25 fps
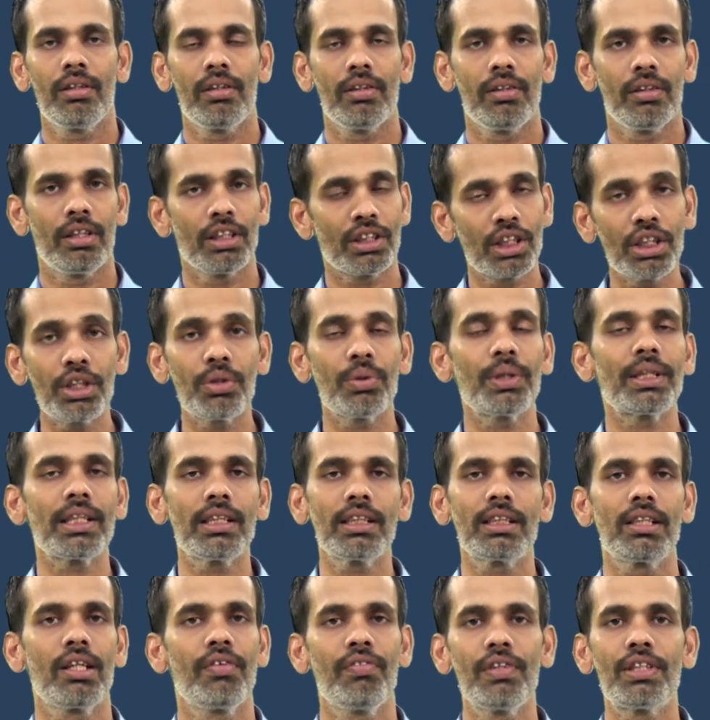the
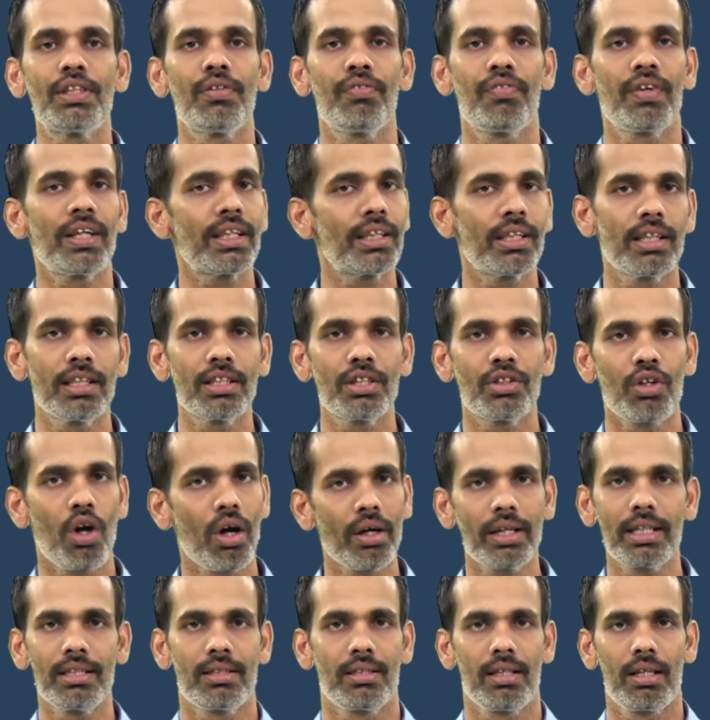situations in which friction is
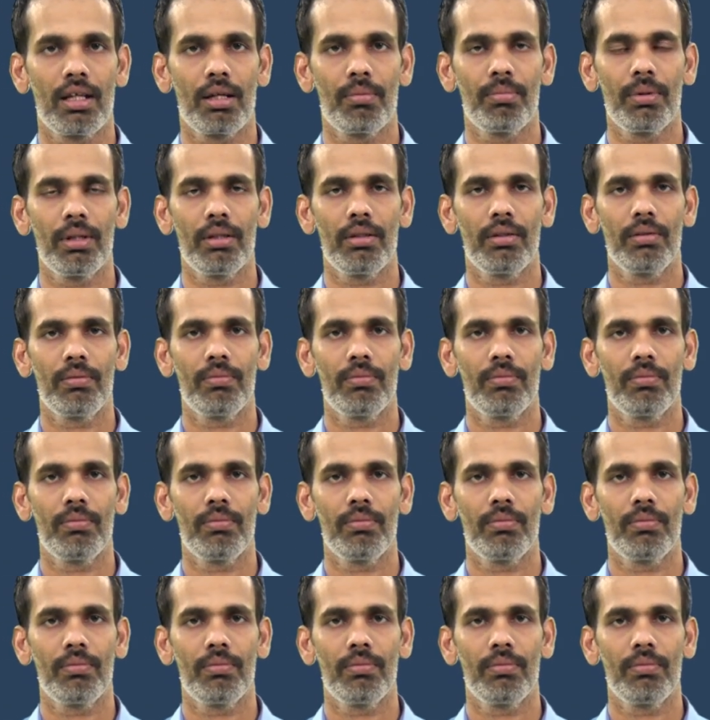not desirable.